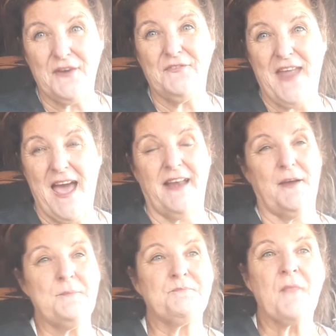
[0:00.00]
of data.
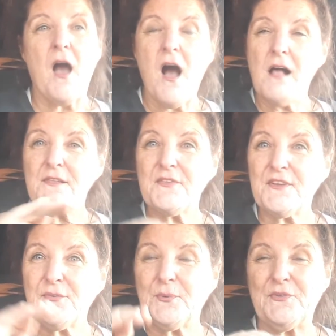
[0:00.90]
All of
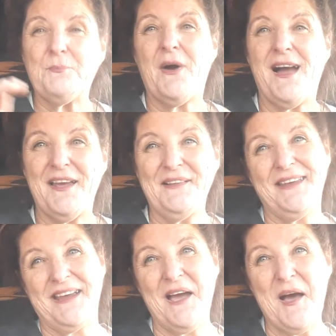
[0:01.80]
this was
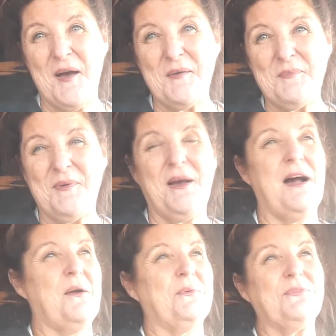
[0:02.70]
piling up.
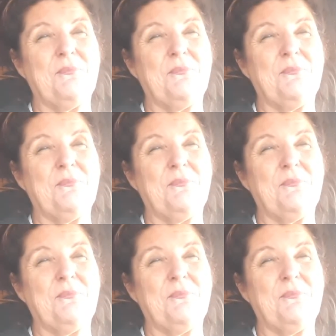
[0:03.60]
I